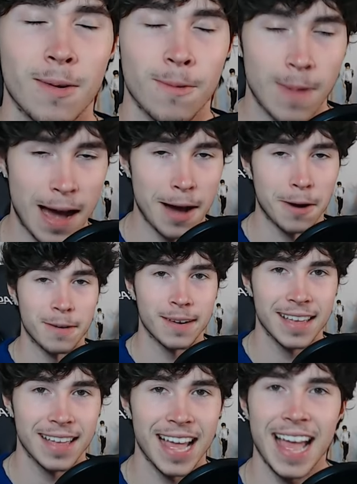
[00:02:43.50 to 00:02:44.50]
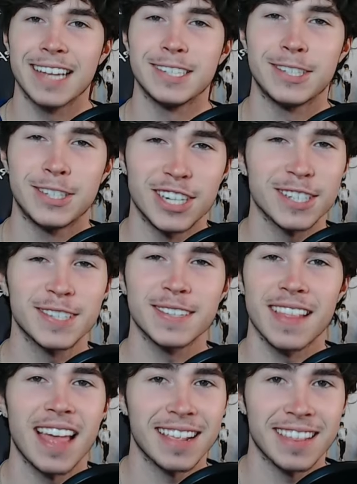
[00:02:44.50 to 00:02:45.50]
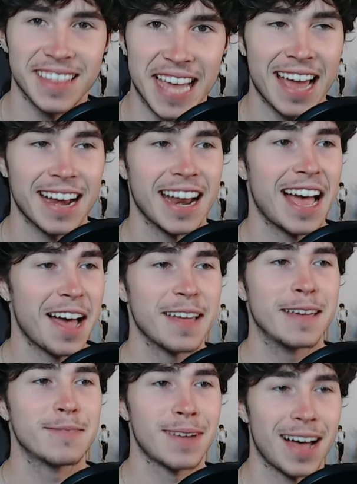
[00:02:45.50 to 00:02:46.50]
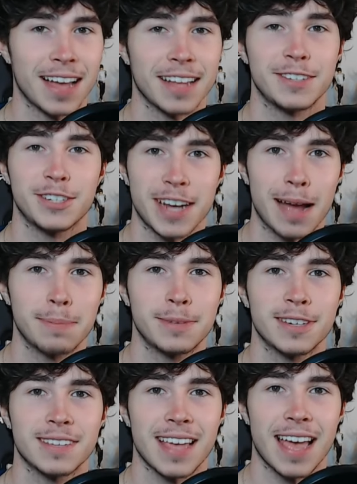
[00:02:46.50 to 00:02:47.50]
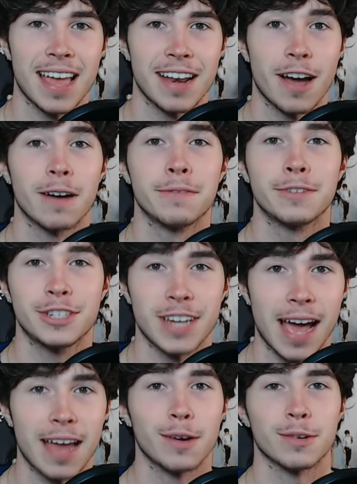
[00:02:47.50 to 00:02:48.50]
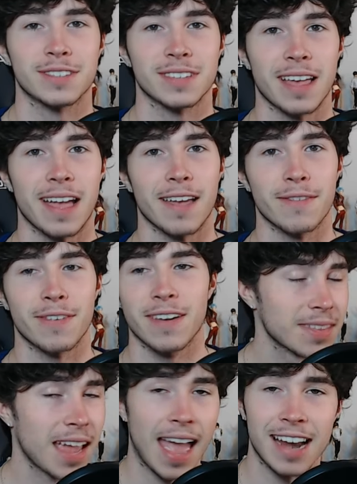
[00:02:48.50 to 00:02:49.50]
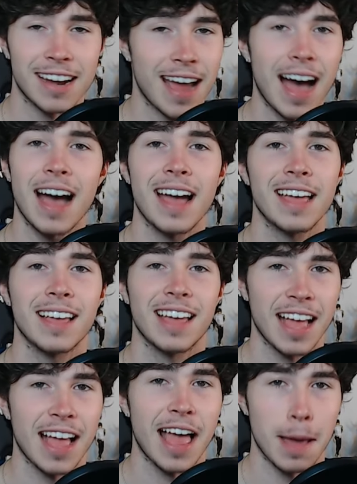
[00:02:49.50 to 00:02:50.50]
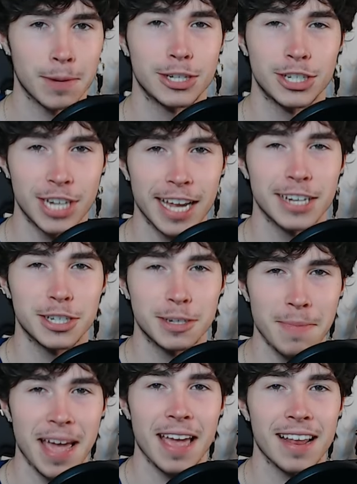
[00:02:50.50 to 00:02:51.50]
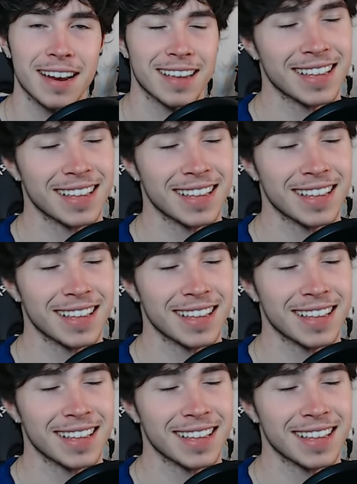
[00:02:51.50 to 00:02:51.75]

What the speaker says: Wow. And just like that, I am on chapter 10 of Shadow Slave. And I am a changed man.